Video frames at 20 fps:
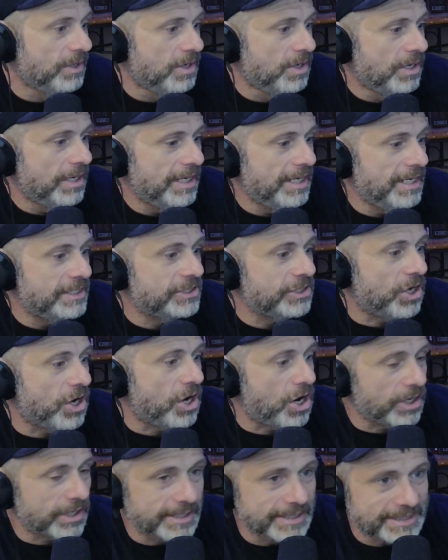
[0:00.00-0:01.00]
It's
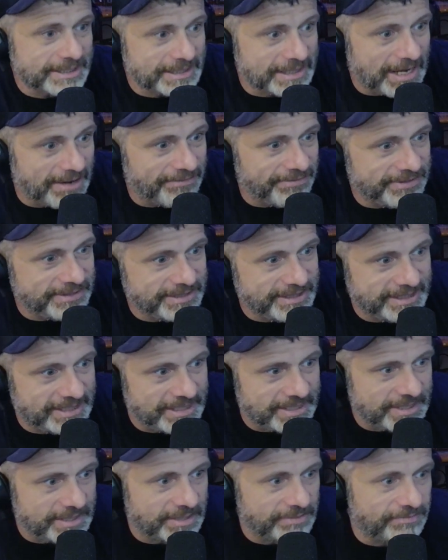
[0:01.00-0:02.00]
August
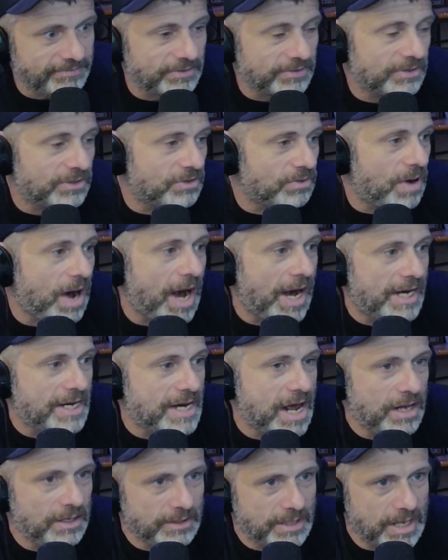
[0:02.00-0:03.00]
17th, for crying
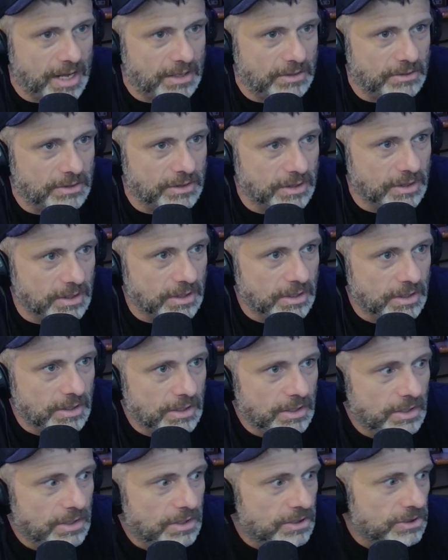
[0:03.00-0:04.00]
out loud.
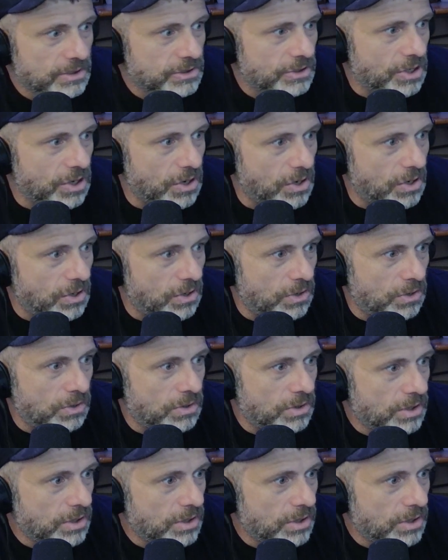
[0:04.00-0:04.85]
So,